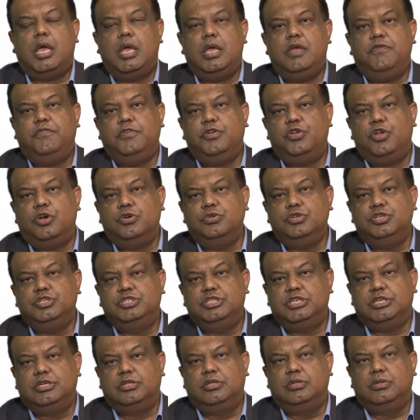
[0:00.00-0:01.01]
If you don't
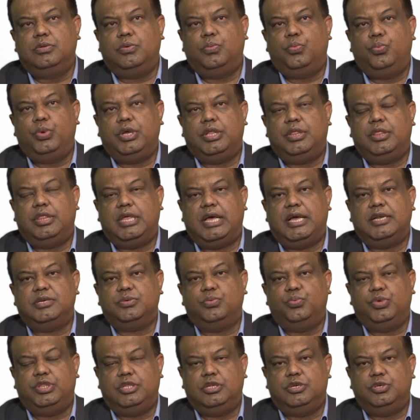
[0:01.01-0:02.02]
deal with
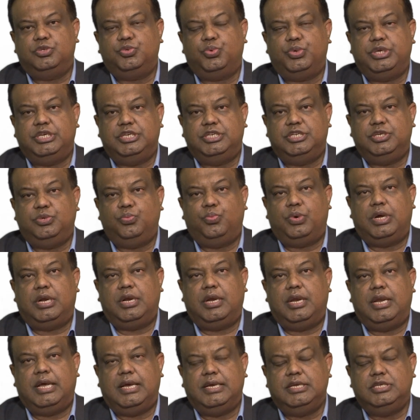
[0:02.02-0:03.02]
that within
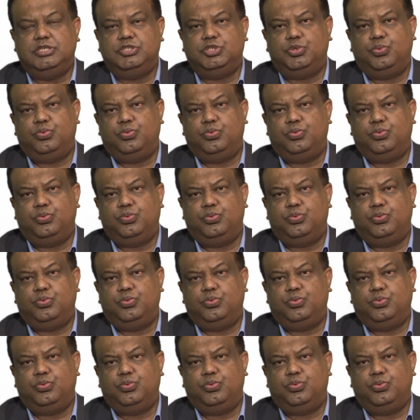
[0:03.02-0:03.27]
21 days,